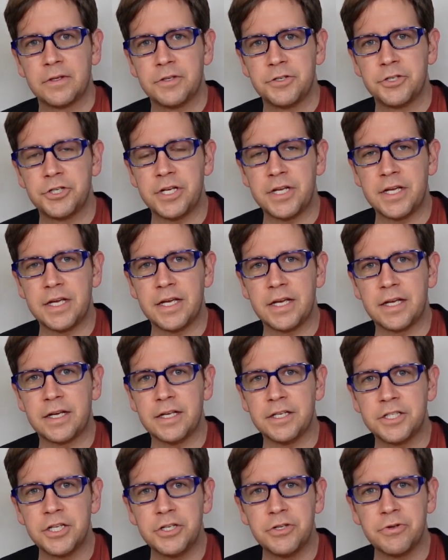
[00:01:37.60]
She
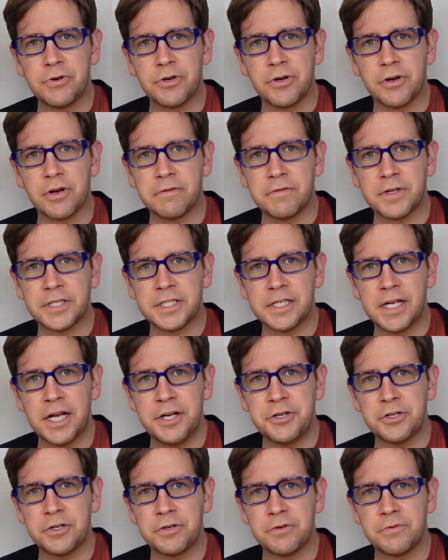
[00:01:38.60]
continued her
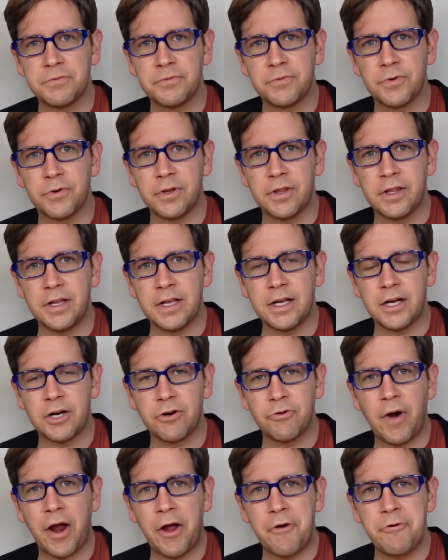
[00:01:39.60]
investigation for the
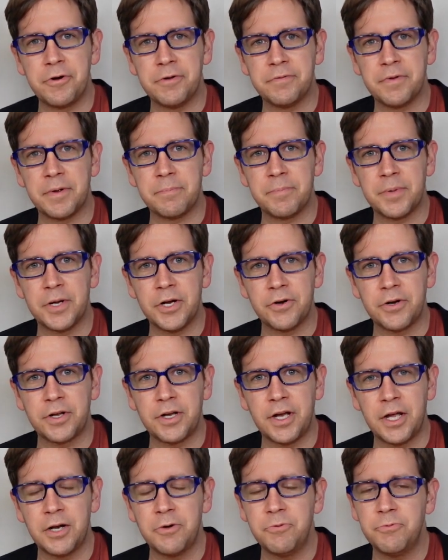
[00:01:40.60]
crown of
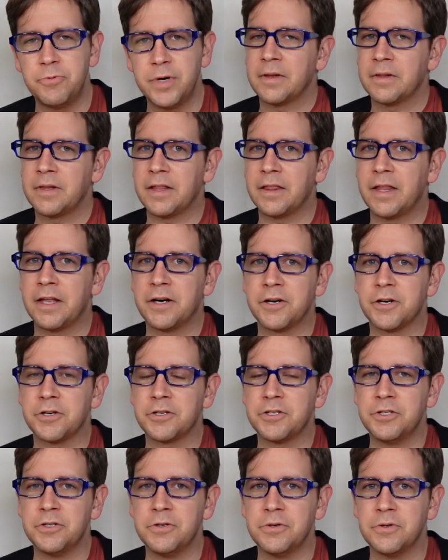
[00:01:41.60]
Empyrean that led her
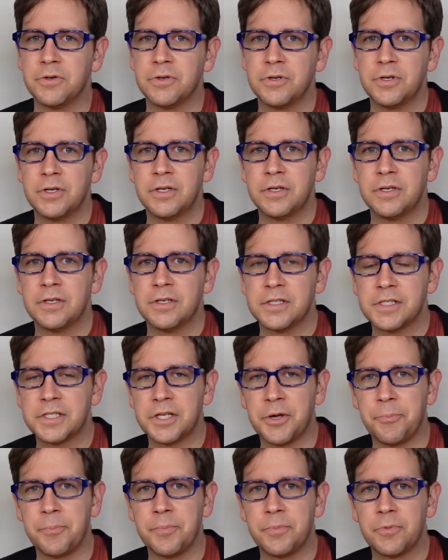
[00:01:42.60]
to
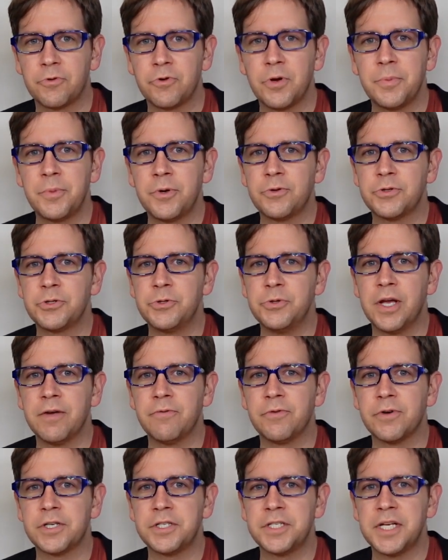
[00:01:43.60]
some criminals who
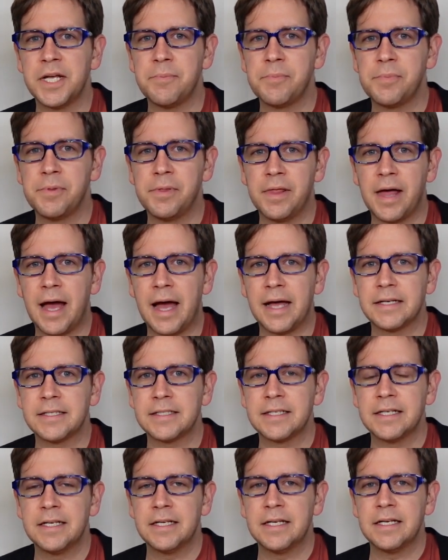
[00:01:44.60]
gave her a tip
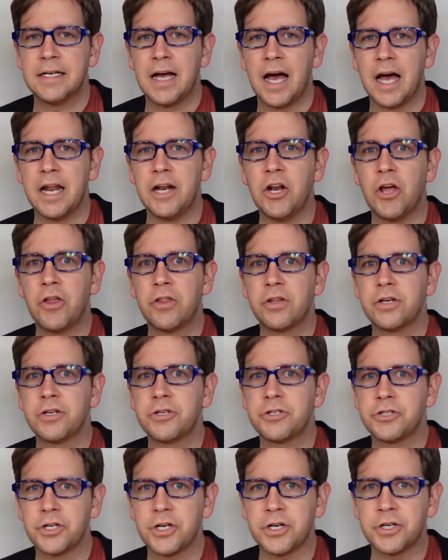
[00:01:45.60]
that another
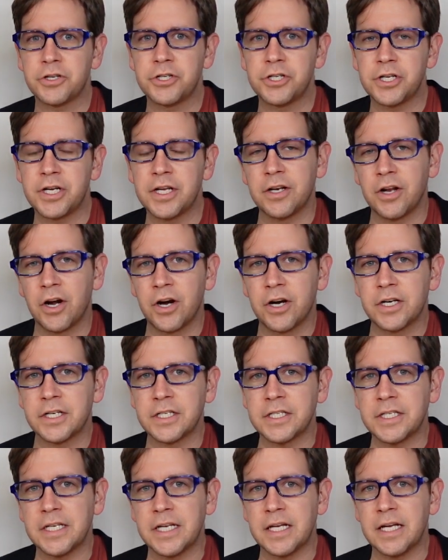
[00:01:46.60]
church in
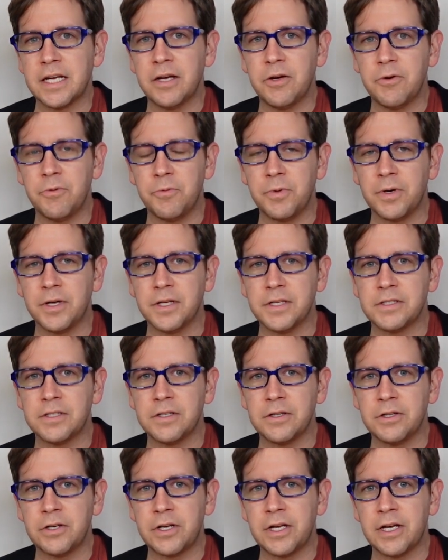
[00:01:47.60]
Argosy
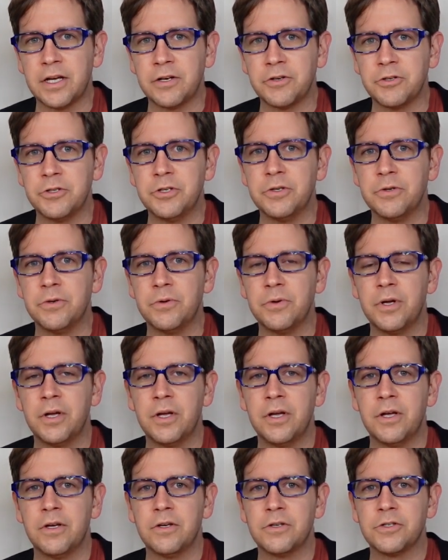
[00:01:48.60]
was looking to
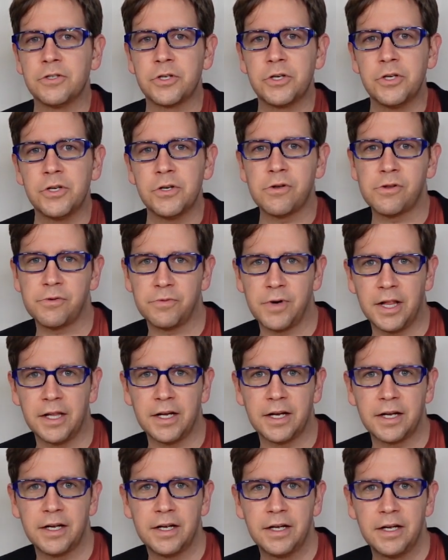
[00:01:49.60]
secure the
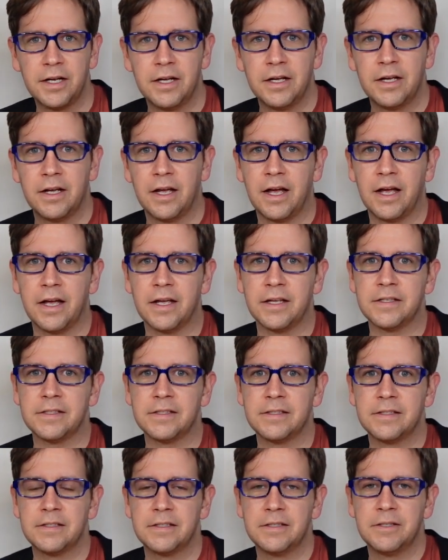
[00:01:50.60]
relic
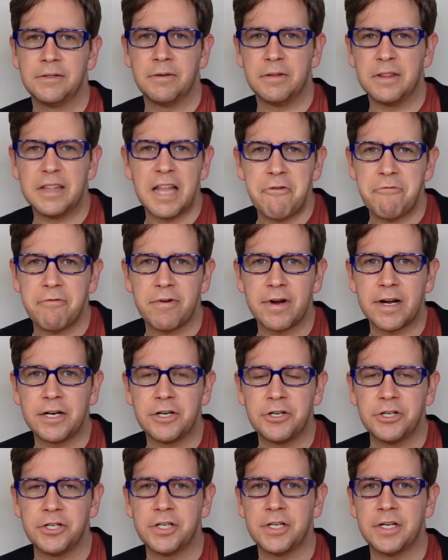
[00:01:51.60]
as
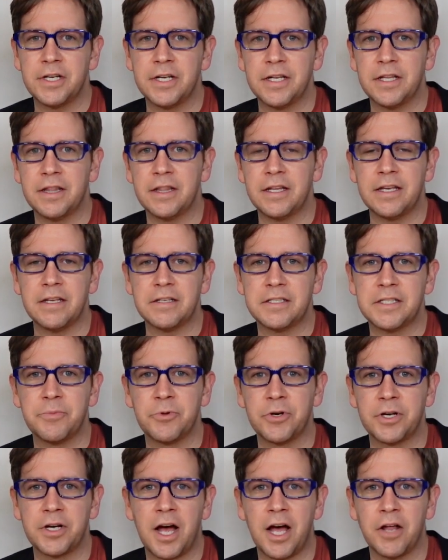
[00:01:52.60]
leverage in the
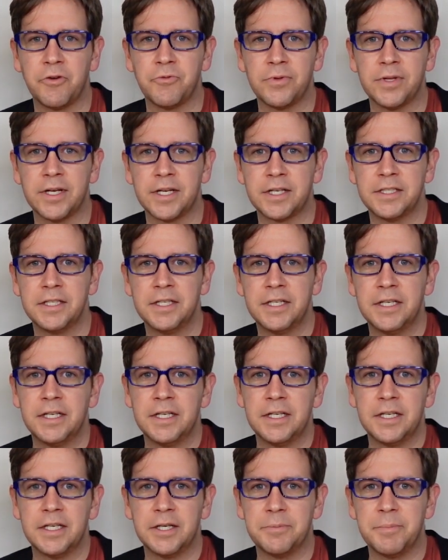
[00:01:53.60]
simmering conflict
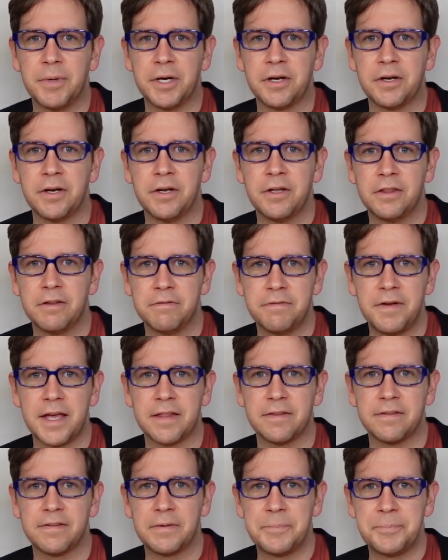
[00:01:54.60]
among the
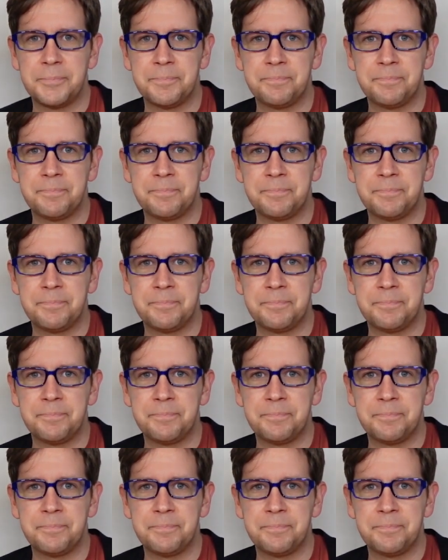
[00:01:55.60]
faiths.